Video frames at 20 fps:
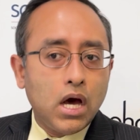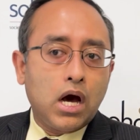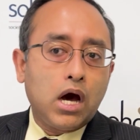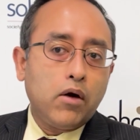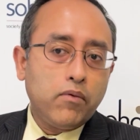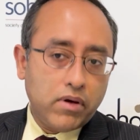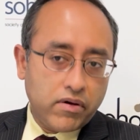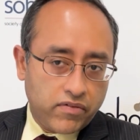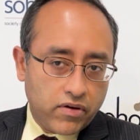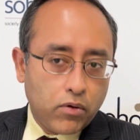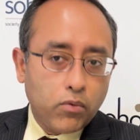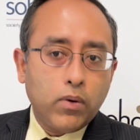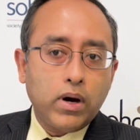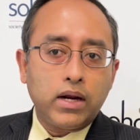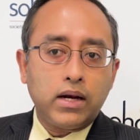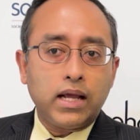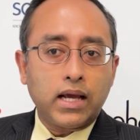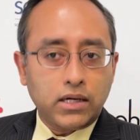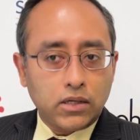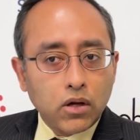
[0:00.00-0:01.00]
However,
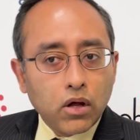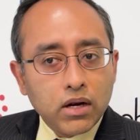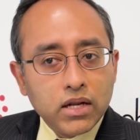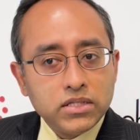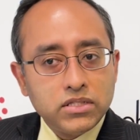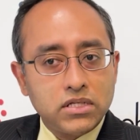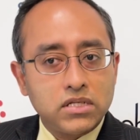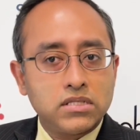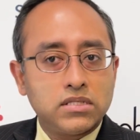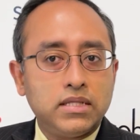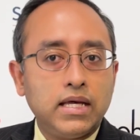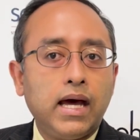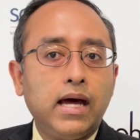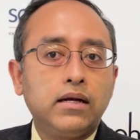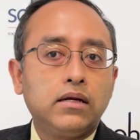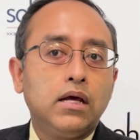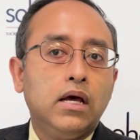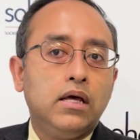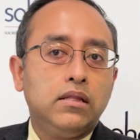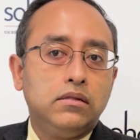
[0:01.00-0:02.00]
one acknowledges that